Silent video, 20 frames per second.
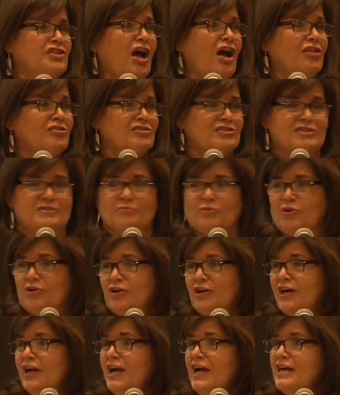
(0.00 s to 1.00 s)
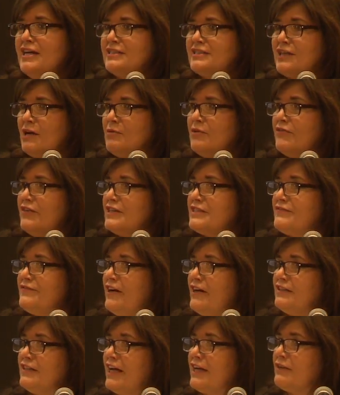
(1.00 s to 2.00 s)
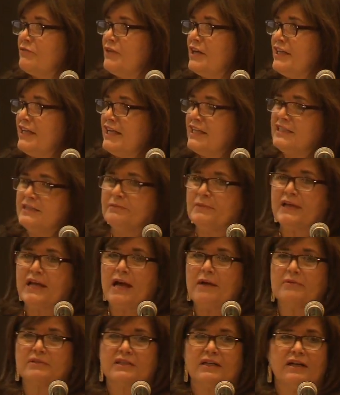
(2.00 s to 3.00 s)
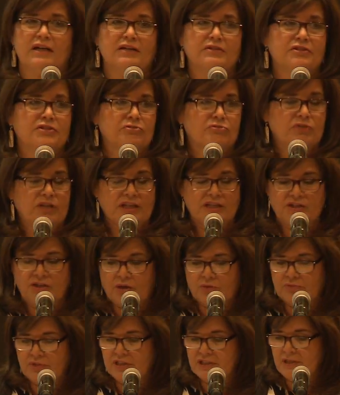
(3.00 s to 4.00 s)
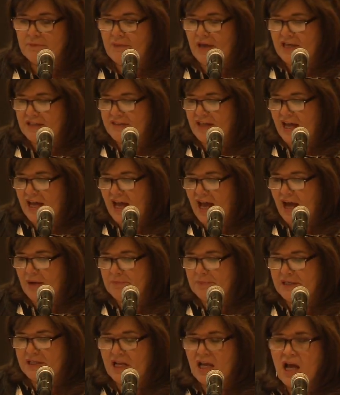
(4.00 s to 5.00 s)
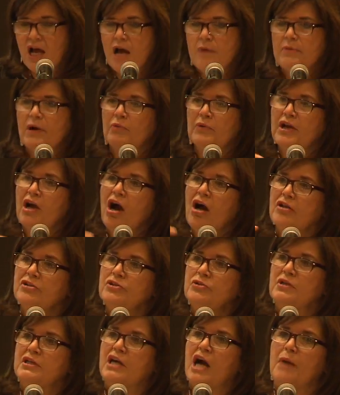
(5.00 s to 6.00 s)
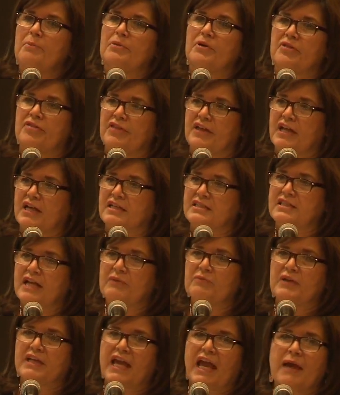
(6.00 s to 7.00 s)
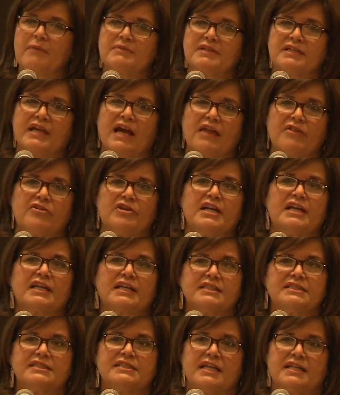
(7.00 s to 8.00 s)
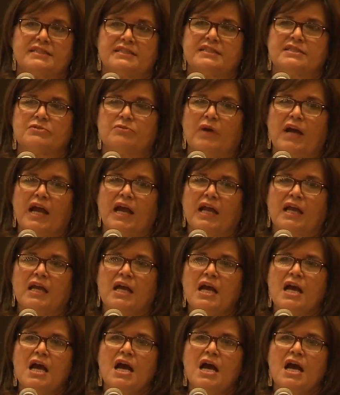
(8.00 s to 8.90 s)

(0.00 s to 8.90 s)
dollars more. Some of us felt like we needed to be able to, you know, really make that happen. But we all knew a couple things, and we came together in a consensus way,